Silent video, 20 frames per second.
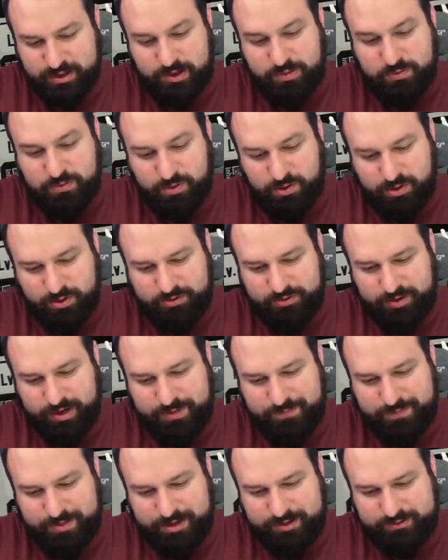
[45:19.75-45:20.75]
War
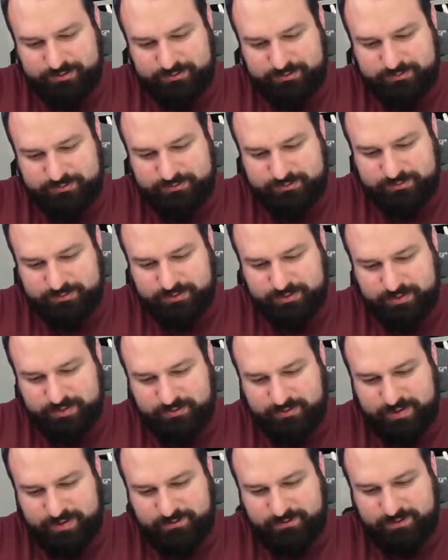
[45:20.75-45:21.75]
Greymon,
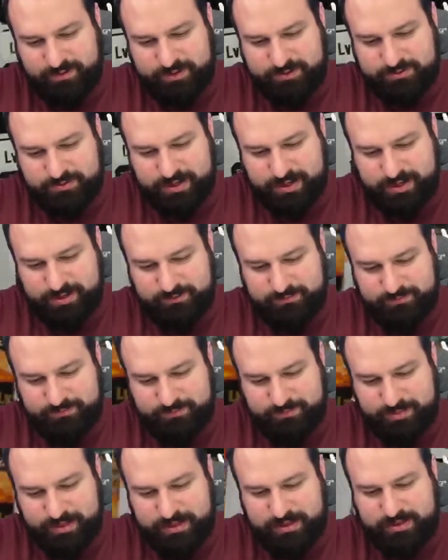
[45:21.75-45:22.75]
the first rare,
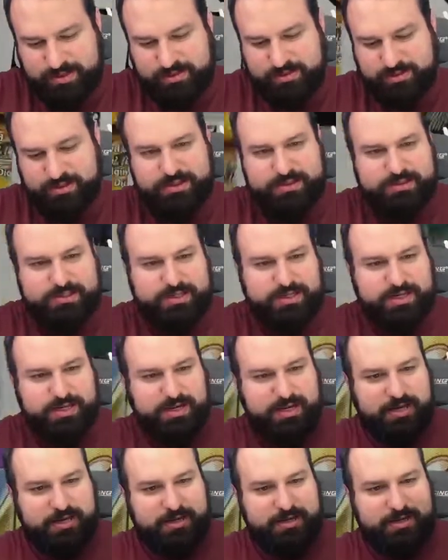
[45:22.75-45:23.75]
and another Izzy,
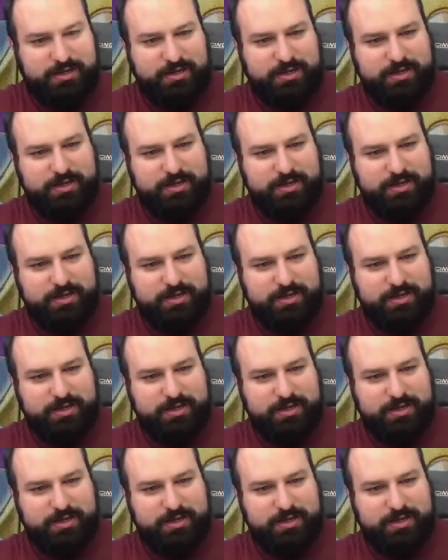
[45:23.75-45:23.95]
and